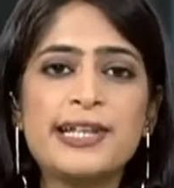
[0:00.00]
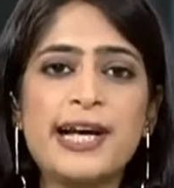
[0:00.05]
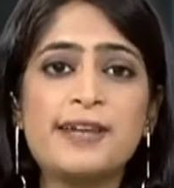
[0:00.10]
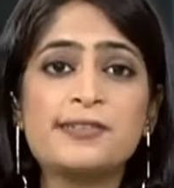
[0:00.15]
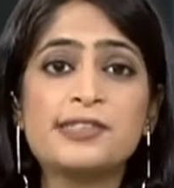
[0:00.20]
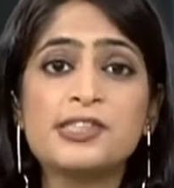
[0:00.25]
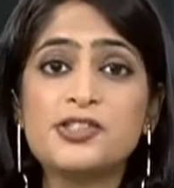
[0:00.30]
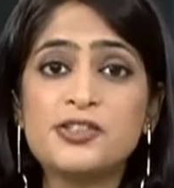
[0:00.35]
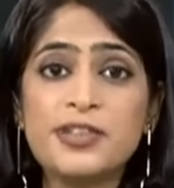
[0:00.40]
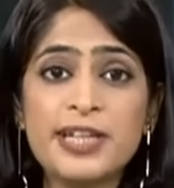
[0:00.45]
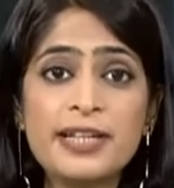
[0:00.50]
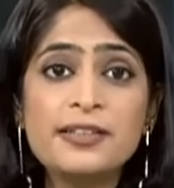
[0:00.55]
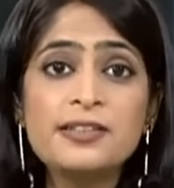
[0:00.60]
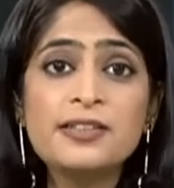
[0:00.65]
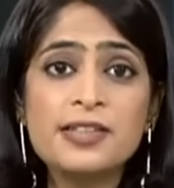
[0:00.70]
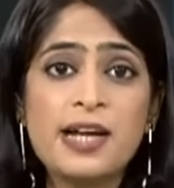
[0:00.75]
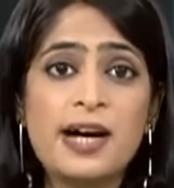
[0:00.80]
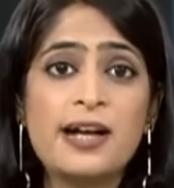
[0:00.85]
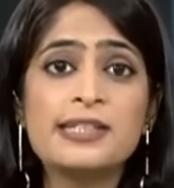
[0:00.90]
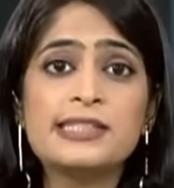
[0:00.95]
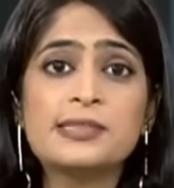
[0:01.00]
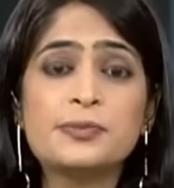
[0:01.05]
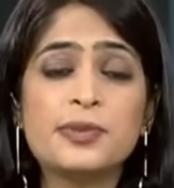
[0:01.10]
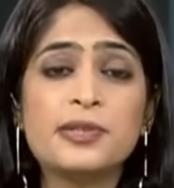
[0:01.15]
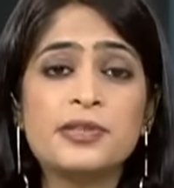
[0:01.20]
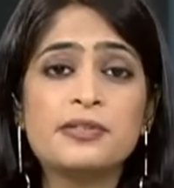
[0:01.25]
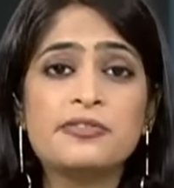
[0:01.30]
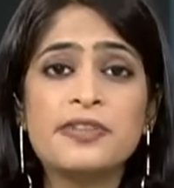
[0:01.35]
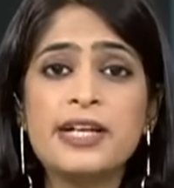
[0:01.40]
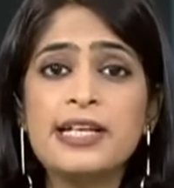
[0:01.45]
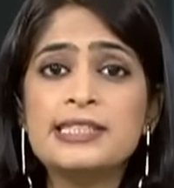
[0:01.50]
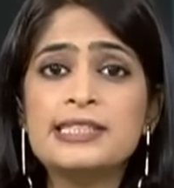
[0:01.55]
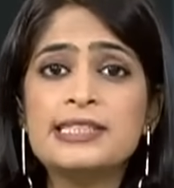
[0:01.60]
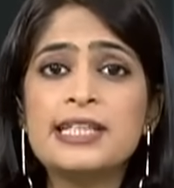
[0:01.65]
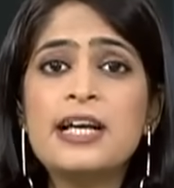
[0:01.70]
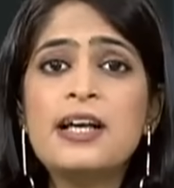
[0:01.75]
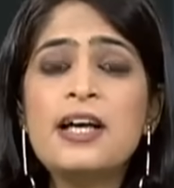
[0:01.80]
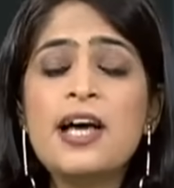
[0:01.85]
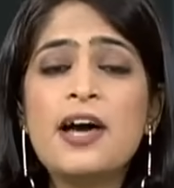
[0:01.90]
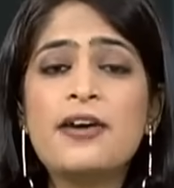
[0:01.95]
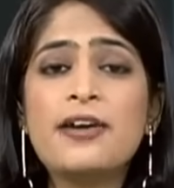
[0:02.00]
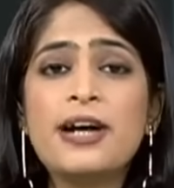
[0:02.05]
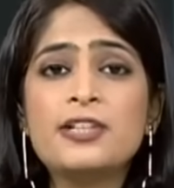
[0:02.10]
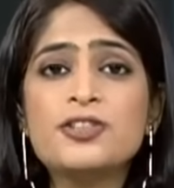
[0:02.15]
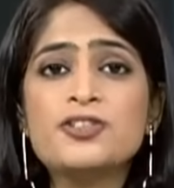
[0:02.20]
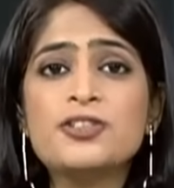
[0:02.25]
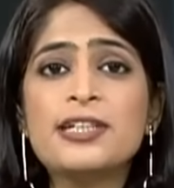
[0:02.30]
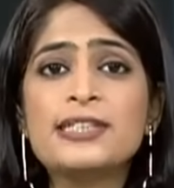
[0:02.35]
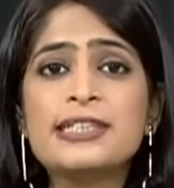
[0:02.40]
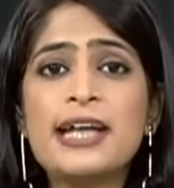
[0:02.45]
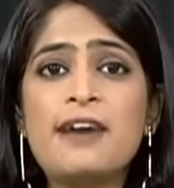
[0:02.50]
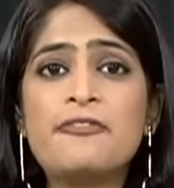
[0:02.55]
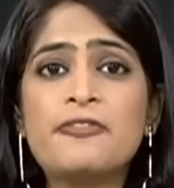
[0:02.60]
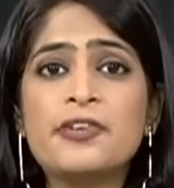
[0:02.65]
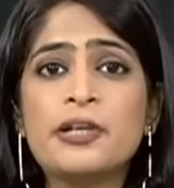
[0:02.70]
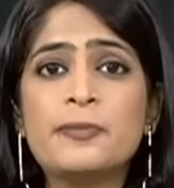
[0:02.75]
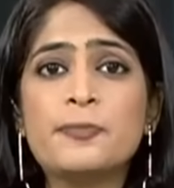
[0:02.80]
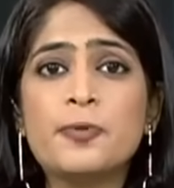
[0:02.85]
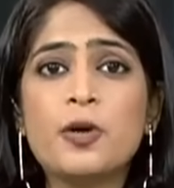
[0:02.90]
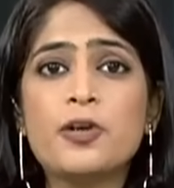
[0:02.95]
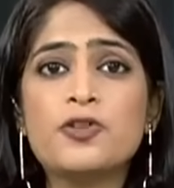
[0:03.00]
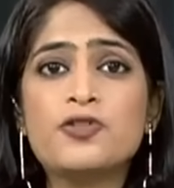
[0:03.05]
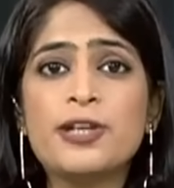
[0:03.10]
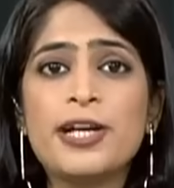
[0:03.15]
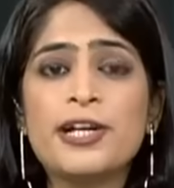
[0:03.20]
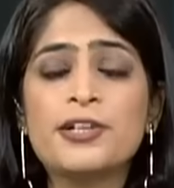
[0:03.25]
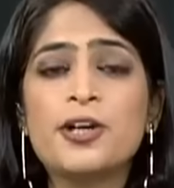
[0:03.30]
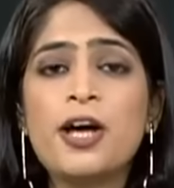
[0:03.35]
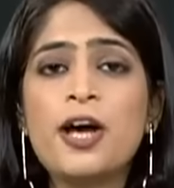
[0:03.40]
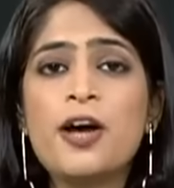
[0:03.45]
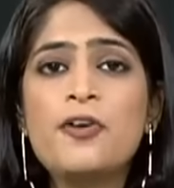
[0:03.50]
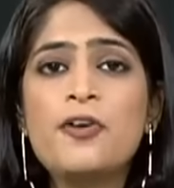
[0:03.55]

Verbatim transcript: that have strained ties with the West, Russia's African project